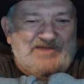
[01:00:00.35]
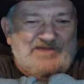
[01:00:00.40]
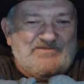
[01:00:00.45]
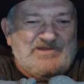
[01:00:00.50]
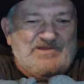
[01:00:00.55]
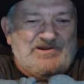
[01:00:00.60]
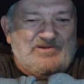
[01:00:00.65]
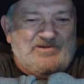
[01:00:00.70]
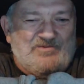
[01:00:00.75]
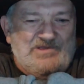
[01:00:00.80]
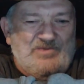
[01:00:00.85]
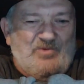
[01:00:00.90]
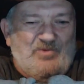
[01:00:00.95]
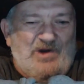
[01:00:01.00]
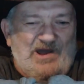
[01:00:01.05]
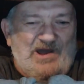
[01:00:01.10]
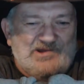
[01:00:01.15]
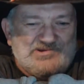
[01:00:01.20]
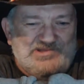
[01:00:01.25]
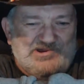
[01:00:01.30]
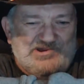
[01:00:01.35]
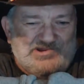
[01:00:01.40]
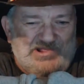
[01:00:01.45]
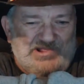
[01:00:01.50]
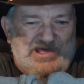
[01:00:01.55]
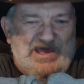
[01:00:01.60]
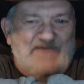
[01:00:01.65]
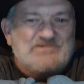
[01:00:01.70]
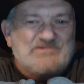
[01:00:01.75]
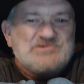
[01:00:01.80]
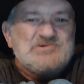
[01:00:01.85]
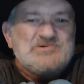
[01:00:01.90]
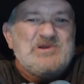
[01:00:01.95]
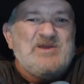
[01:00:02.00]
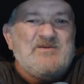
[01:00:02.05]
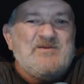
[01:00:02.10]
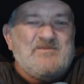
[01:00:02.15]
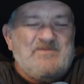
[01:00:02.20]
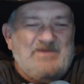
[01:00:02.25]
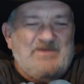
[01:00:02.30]
I'm going to rewatch this live
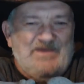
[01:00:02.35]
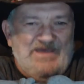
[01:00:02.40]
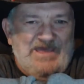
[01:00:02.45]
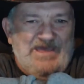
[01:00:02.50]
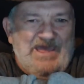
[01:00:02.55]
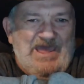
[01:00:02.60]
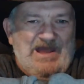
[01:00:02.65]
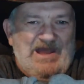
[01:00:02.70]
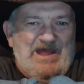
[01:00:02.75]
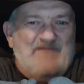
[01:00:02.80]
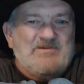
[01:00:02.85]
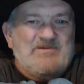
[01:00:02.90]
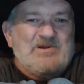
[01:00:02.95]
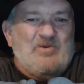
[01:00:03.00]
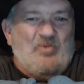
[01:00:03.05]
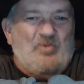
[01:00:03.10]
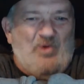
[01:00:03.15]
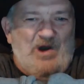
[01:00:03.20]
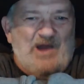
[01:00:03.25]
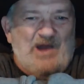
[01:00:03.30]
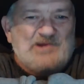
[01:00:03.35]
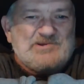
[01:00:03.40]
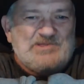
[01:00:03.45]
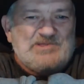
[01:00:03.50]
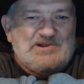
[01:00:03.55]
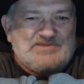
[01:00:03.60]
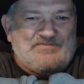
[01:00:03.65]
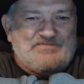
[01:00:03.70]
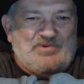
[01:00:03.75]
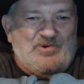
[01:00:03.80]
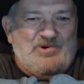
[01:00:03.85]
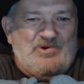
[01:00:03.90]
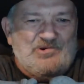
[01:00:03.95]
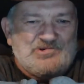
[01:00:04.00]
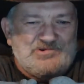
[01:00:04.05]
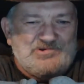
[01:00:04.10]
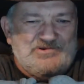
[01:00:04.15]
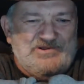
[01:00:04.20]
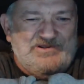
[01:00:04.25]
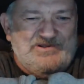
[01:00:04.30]
stream, and I'm going to watch this
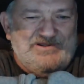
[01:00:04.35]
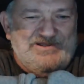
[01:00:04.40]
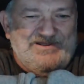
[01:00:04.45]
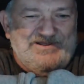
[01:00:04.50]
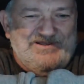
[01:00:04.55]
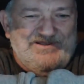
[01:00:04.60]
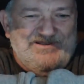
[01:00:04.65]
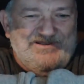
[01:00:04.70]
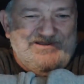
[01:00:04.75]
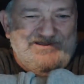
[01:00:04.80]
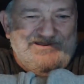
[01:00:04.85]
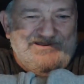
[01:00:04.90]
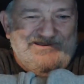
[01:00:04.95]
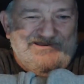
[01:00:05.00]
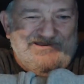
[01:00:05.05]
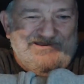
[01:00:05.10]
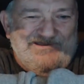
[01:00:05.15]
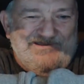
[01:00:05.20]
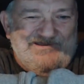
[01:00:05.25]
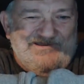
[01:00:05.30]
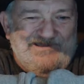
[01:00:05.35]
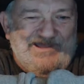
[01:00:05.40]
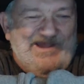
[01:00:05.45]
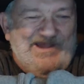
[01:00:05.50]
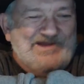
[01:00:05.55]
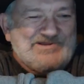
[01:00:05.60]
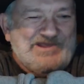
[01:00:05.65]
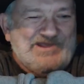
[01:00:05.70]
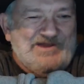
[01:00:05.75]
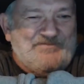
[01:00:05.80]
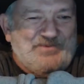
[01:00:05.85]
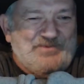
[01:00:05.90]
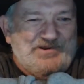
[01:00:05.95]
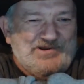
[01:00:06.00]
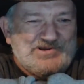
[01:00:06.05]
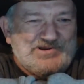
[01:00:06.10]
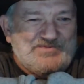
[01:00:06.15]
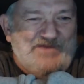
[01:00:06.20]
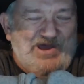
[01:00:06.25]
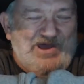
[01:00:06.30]
portion. And it's going to put
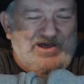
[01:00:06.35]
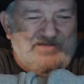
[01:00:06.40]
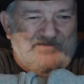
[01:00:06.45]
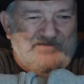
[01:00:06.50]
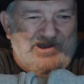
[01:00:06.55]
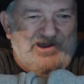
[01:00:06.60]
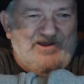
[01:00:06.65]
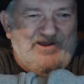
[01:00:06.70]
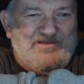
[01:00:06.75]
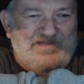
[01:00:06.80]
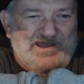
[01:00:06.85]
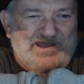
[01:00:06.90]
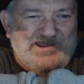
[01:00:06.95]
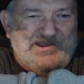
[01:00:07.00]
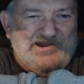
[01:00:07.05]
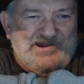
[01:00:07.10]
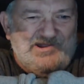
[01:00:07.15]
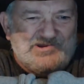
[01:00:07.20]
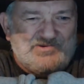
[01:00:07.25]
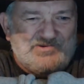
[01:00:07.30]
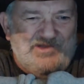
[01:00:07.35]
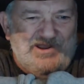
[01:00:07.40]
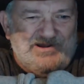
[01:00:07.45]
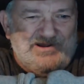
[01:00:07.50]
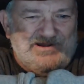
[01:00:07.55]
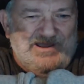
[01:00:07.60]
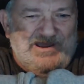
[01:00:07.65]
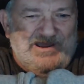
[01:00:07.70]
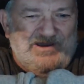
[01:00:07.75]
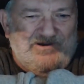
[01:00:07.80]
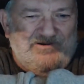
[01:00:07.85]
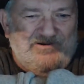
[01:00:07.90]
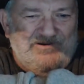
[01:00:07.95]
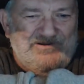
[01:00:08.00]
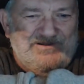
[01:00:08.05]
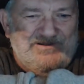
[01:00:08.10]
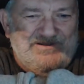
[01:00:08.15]
a smile on my heart like it is right now.